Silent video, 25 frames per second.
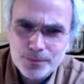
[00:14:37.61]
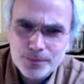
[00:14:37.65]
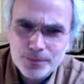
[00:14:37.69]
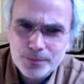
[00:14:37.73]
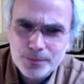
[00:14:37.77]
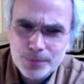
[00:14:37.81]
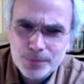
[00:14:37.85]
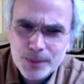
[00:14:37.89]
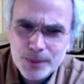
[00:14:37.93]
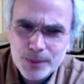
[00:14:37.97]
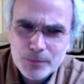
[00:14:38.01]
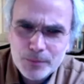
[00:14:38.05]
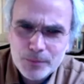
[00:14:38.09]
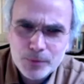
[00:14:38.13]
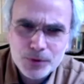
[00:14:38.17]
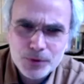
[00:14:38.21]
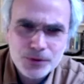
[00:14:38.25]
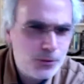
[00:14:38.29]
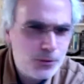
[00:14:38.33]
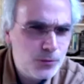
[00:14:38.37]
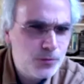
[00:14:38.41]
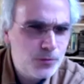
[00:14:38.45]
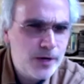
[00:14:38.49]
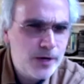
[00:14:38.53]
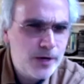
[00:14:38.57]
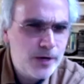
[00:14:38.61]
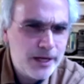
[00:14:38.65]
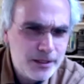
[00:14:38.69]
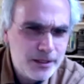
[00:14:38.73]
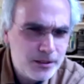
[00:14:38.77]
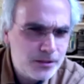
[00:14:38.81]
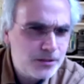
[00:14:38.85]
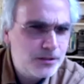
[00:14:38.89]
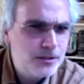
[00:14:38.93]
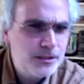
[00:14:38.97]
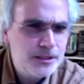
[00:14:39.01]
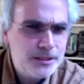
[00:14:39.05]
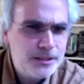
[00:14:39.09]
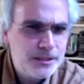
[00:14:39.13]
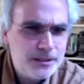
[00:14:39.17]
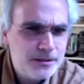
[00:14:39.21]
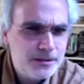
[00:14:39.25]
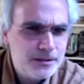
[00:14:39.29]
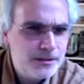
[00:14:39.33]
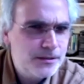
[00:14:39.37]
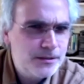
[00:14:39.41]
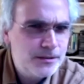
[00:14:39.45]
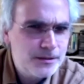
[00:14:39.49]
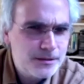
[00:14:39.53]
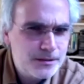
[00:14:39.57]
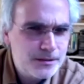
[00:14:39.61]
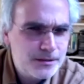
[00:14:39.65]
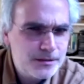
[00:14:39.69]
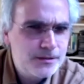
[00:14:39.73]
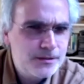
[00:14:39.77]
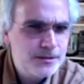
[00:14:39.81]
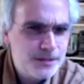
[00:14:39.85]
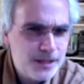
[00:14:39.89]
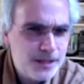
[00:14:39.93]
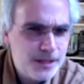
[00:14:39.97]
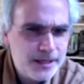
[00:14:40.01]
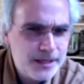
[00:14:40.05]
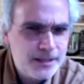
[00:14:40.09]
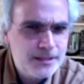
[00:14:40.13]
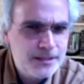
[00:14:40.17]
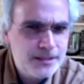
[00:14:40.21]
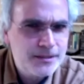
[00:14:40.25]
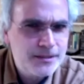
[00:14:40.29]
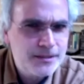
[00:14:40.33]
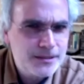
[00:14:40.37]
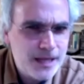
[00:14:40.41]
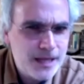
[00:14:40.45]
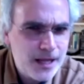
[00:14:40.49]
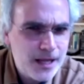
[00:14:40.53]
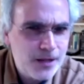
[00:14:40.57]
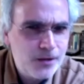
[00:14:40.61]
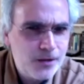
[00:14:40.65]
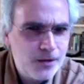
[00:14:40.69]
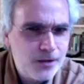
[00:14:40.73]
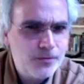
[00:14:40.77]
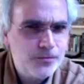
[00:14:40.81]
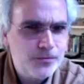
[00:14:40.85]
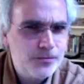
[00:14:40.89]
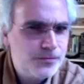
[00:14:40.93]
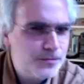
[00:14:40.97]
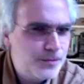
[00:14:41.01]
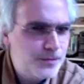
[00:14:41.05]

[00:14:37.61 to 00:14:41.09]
people don't regularly like solve